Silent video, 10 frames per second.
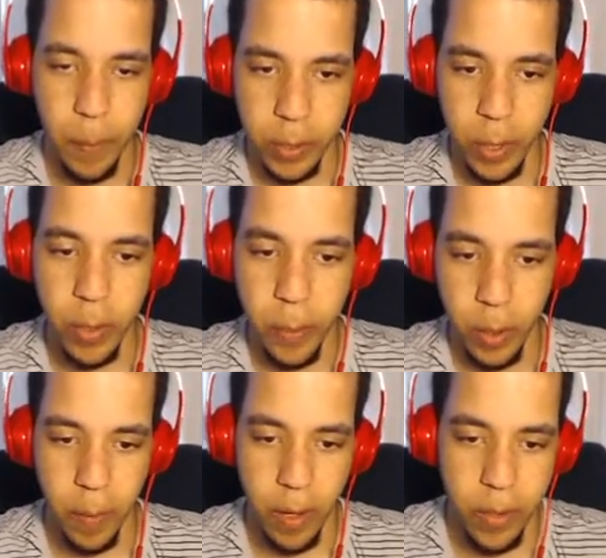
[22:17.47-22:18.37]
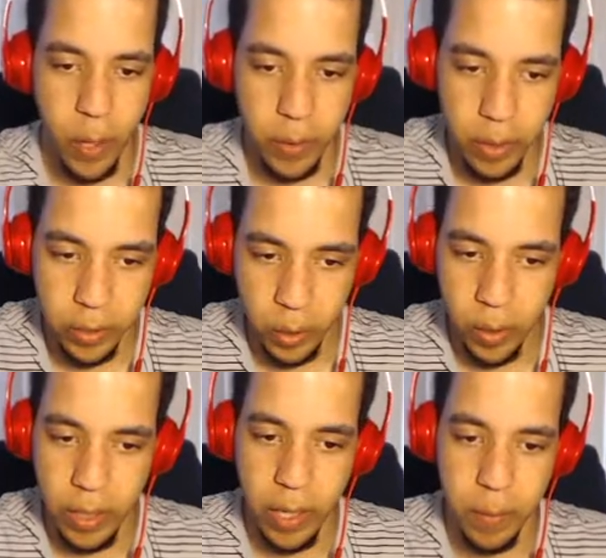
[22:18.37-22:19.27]
Peculiar Pokemon? No, they looked
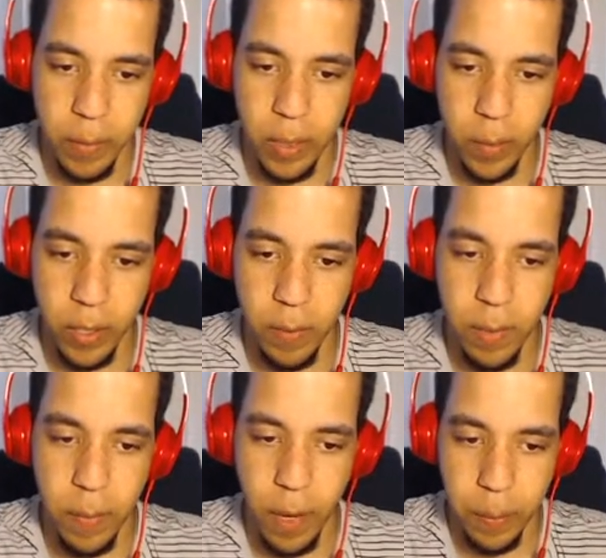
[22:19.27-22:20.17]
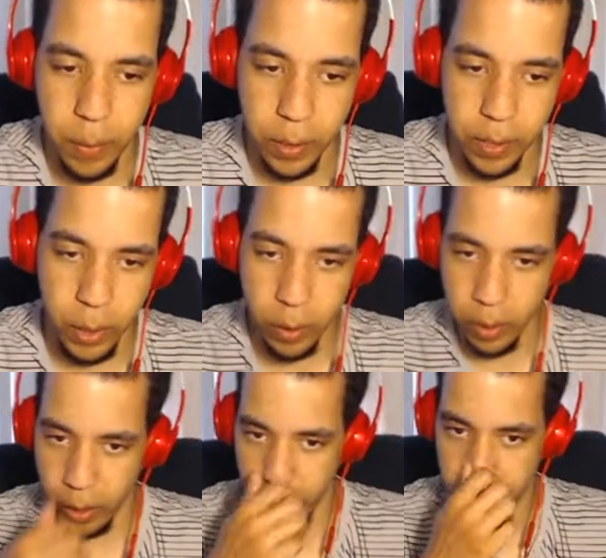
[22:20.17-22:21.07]
ordinary to me. What do you mean by
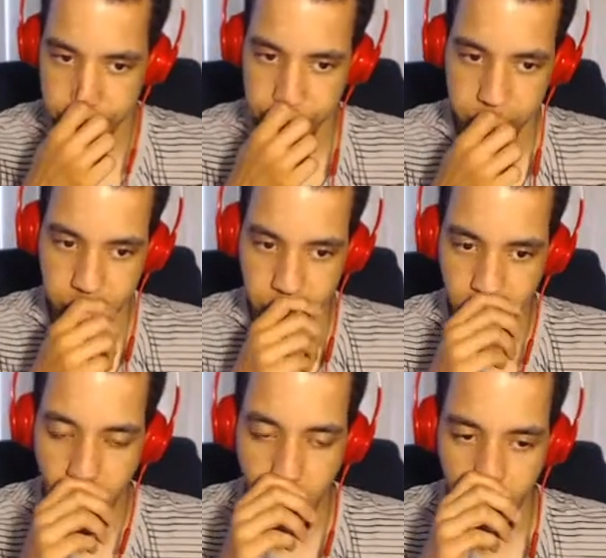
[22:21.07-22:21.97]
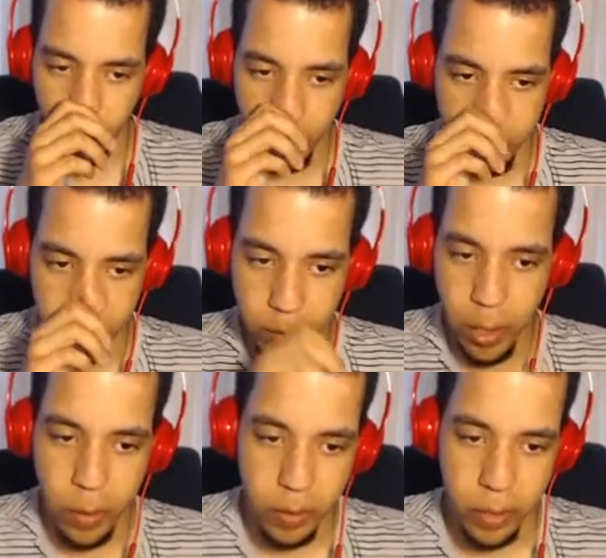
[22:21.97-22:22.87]
peculiar? Oh,
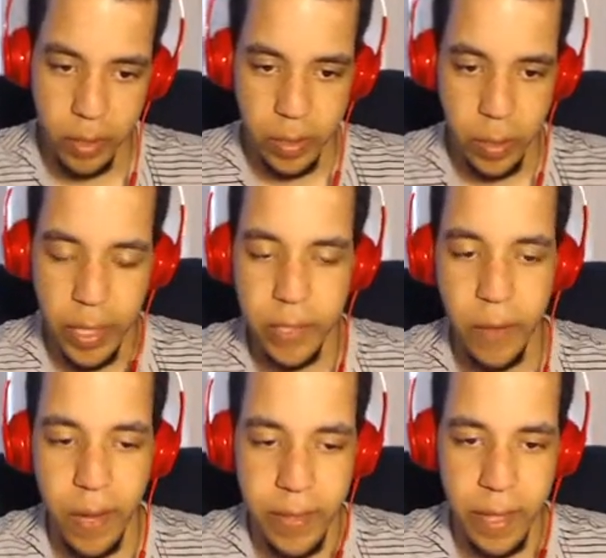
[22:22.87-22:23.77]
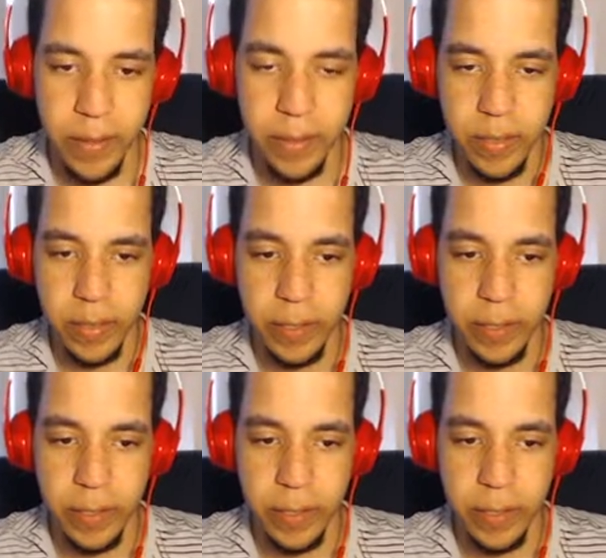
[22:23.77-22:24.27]
no. Well, that's fine then.